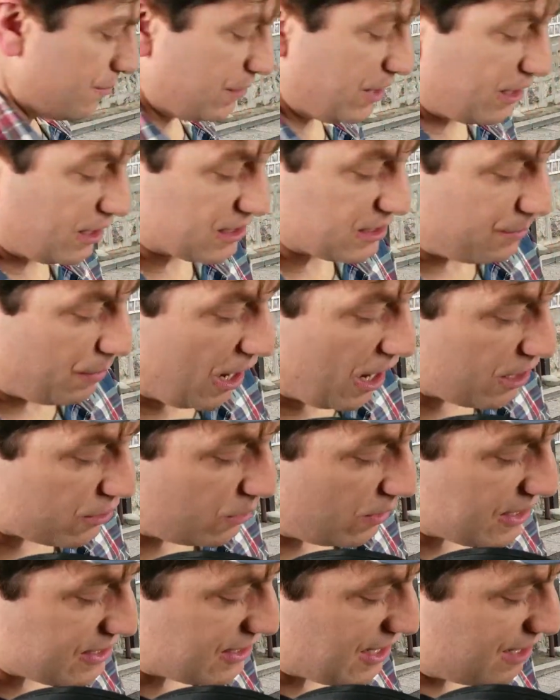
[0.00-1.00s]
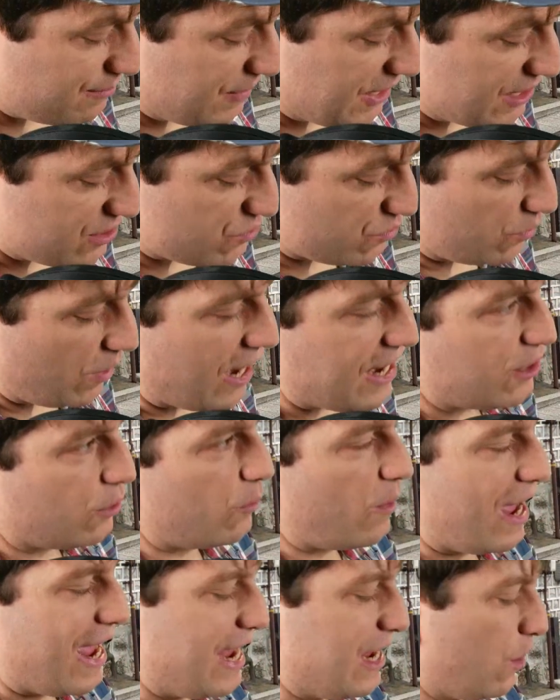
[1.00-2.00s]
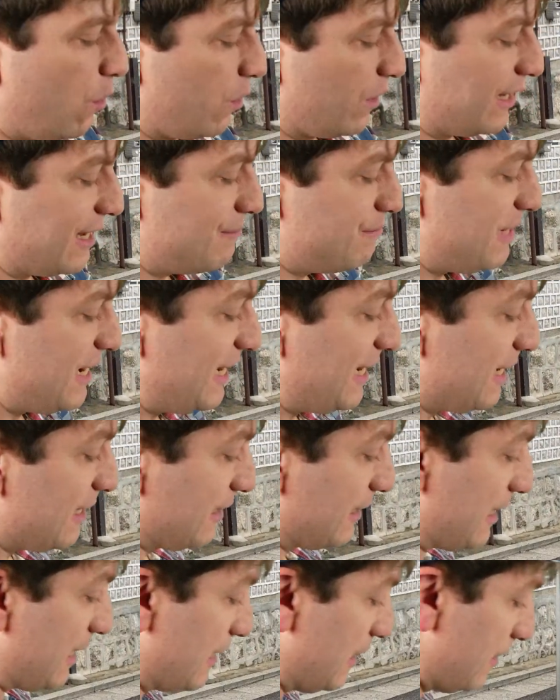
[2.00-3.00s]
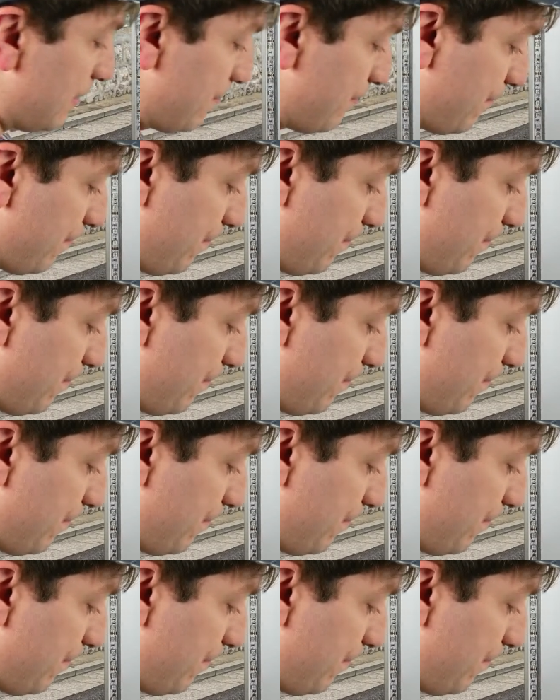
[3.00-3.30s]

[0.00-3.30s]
Because paru, I said, means right away or immediately.